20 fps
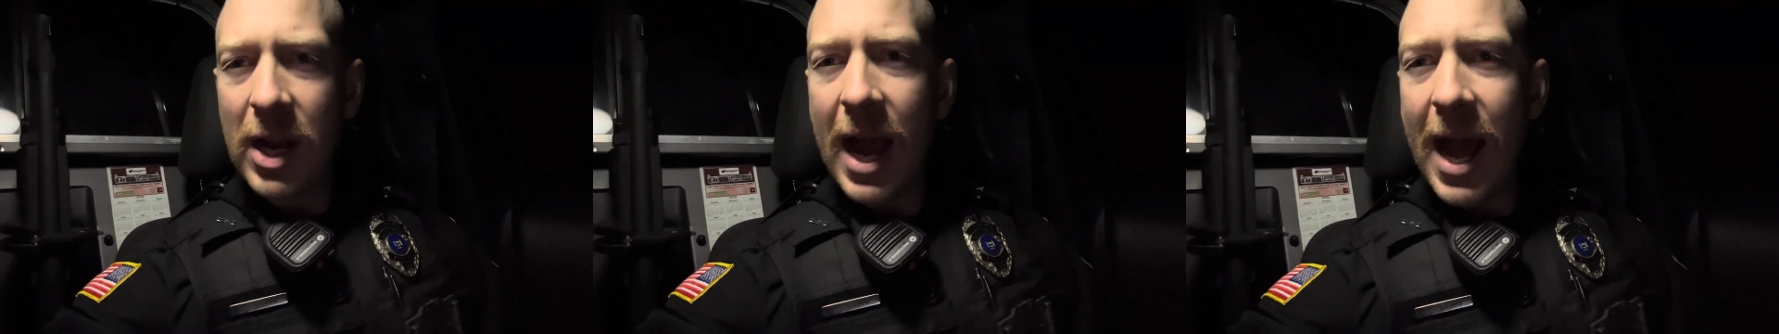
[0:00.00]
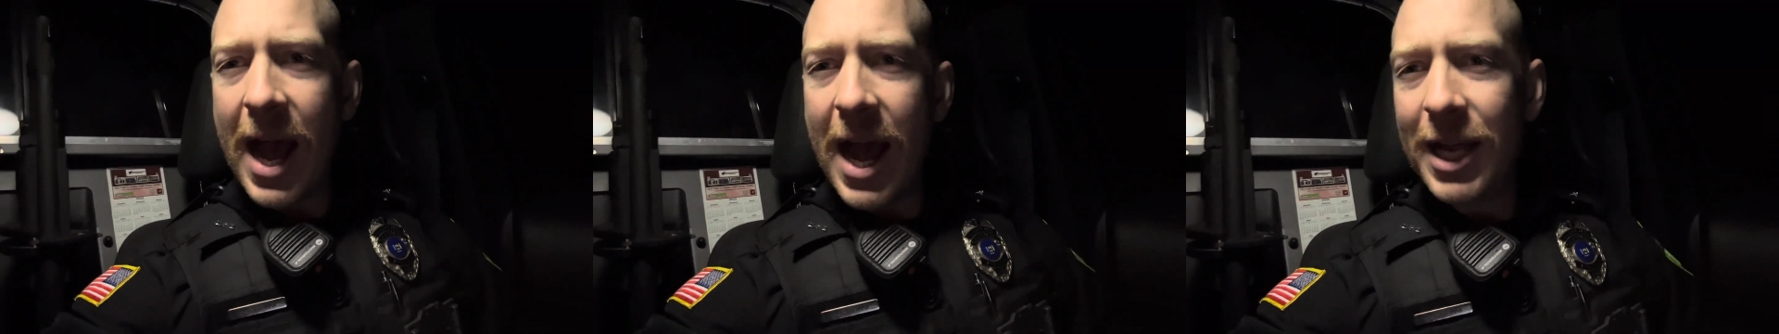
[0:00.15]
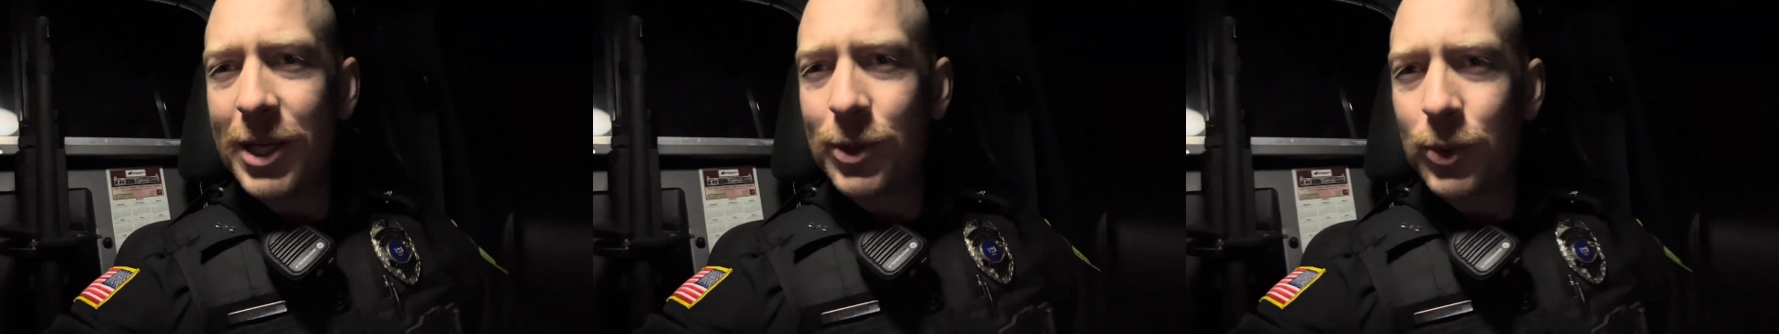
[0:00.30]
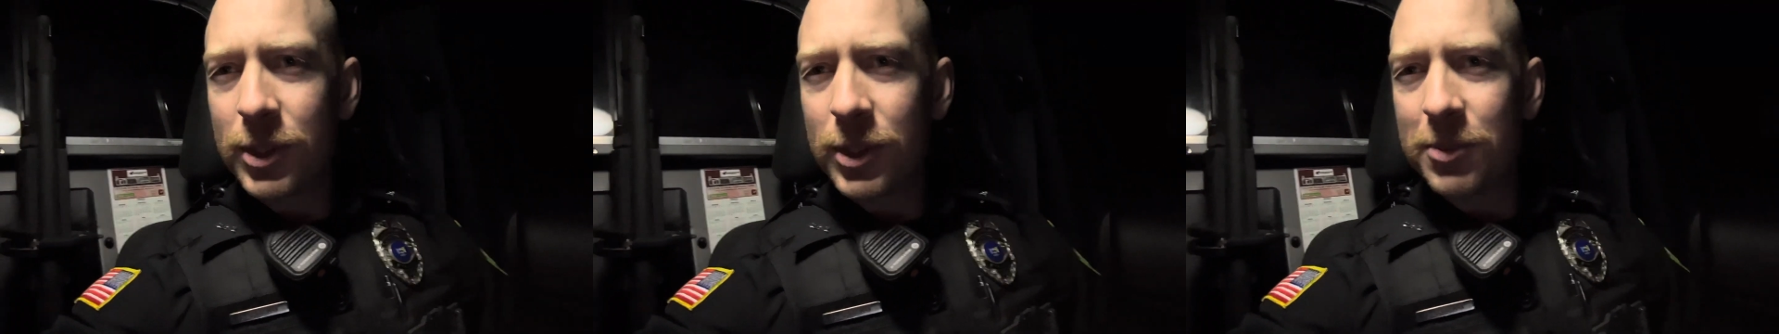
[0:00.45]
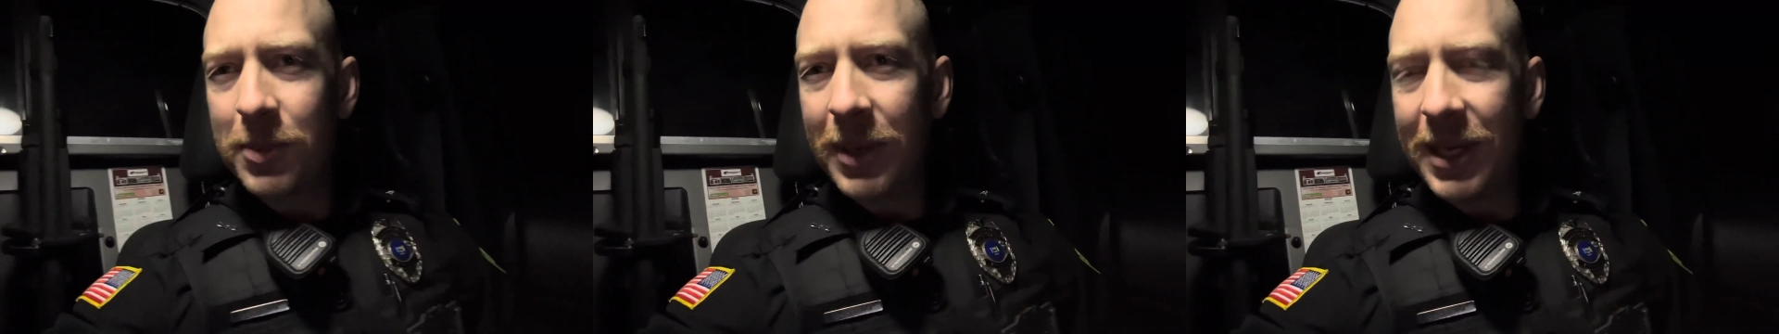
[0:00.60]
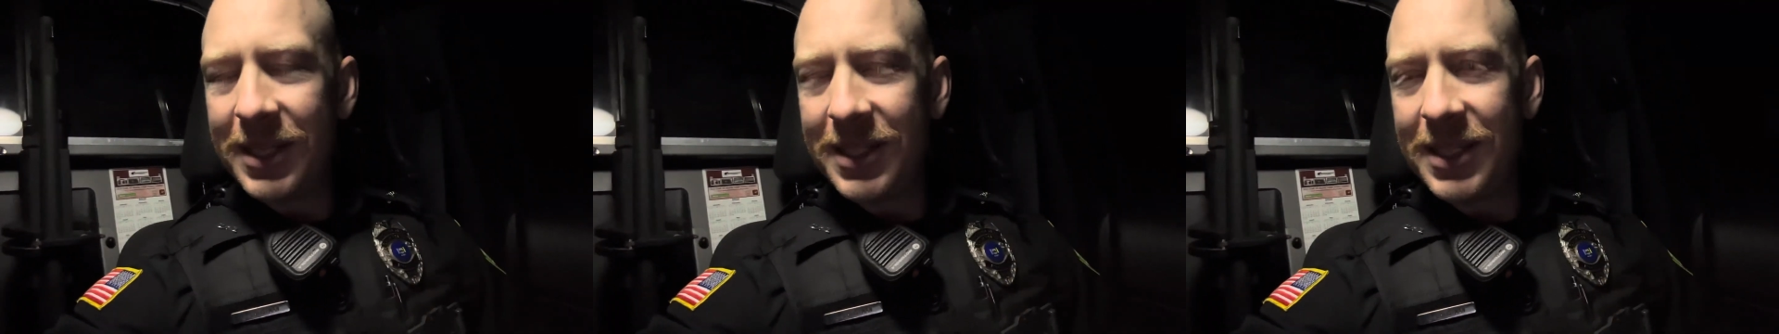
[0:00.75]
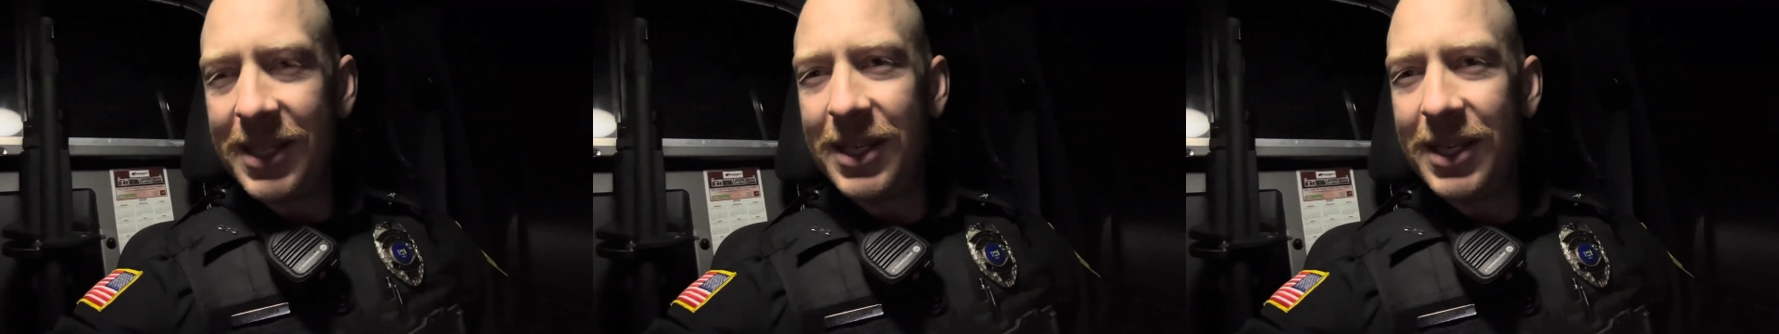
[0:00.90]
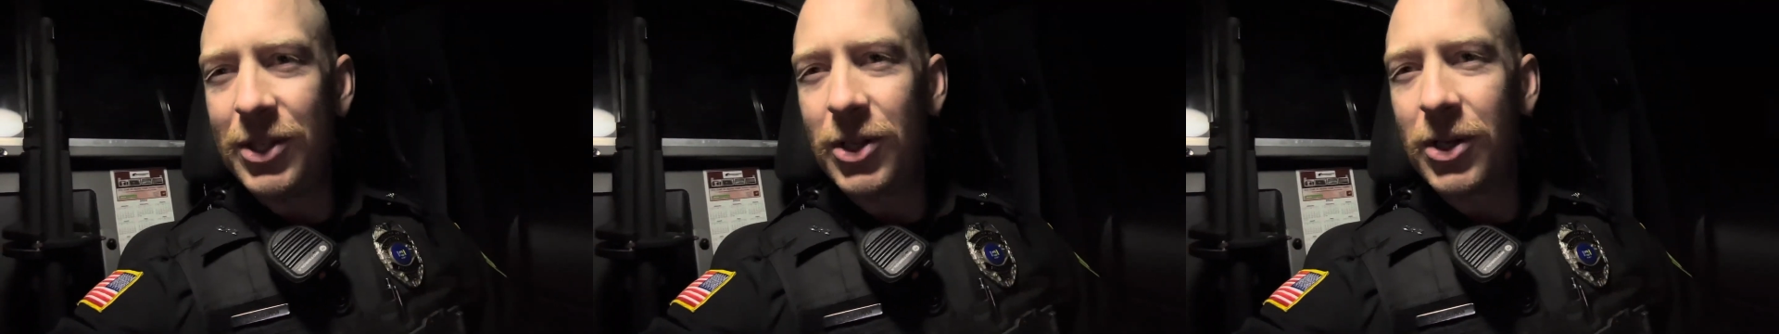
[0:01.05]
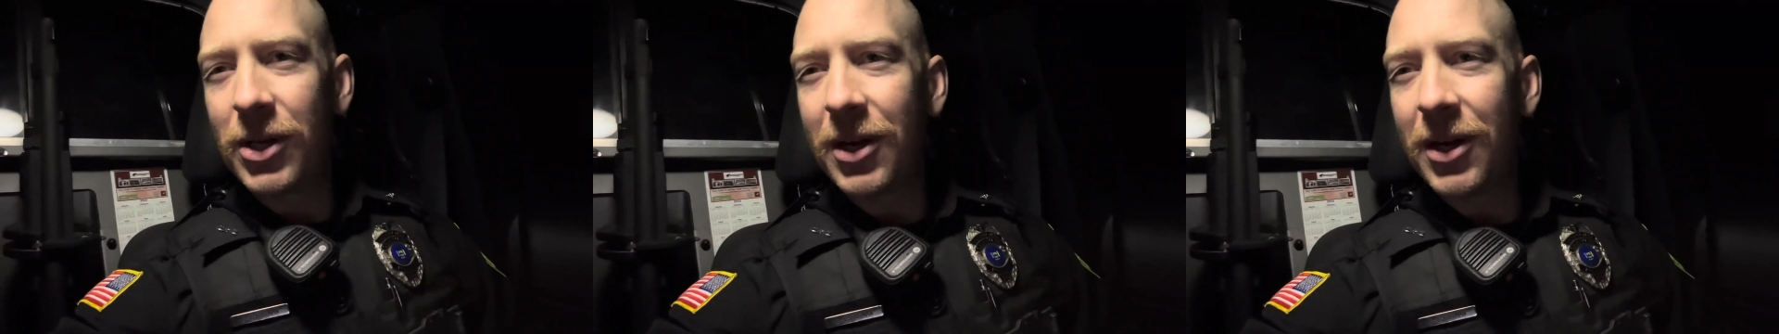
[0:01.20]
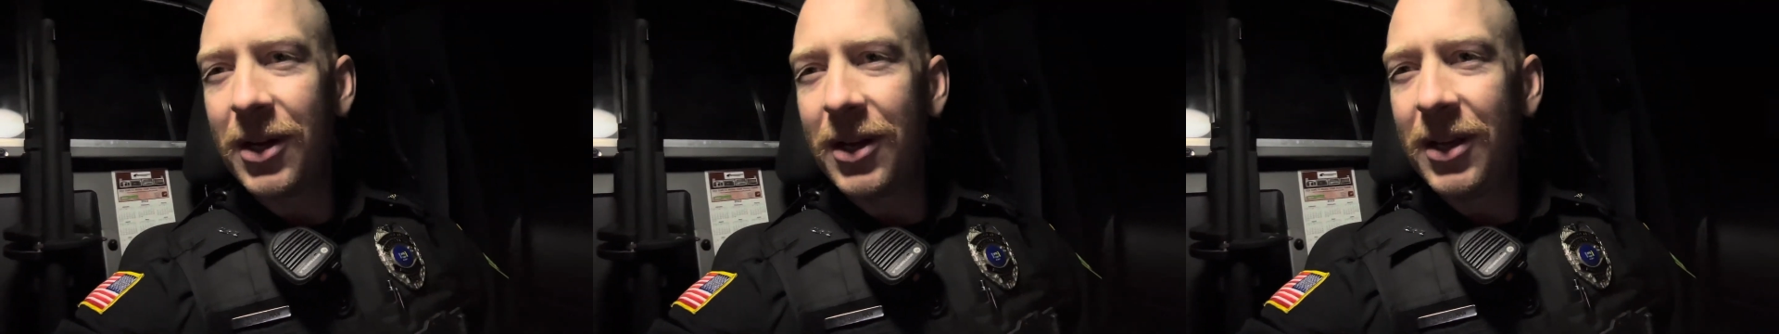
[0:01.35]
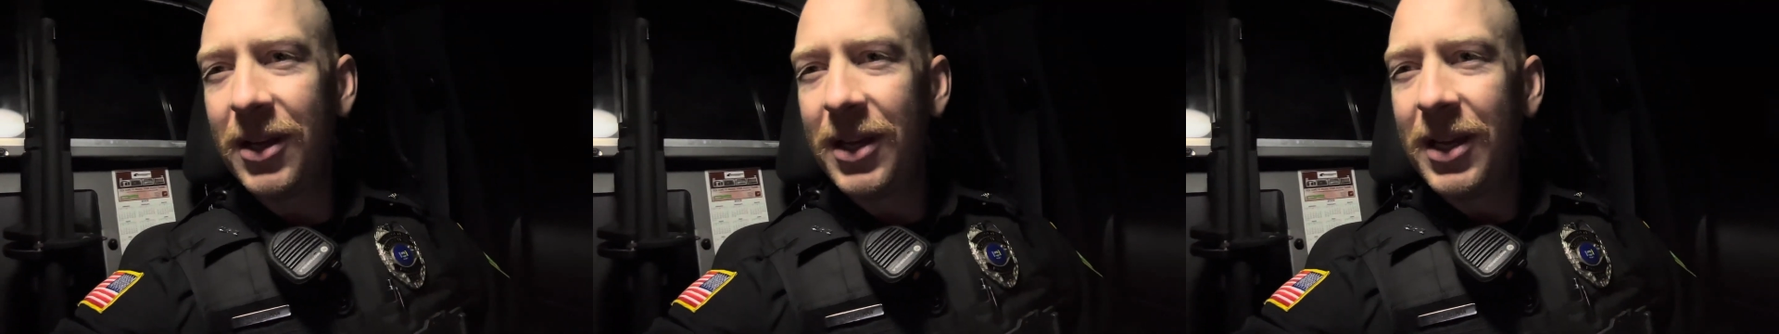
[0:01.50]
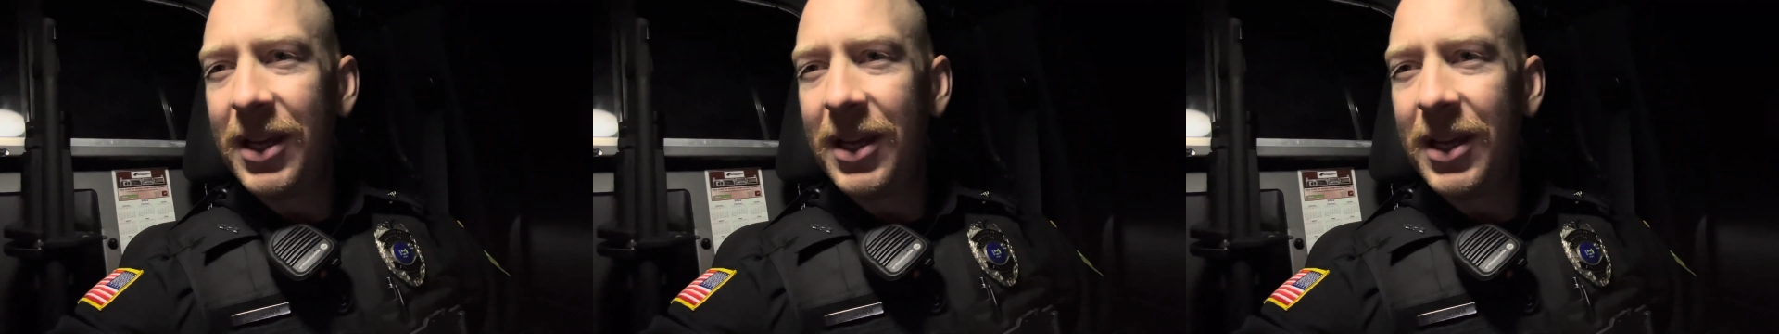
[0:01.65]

Hodge was my teacher.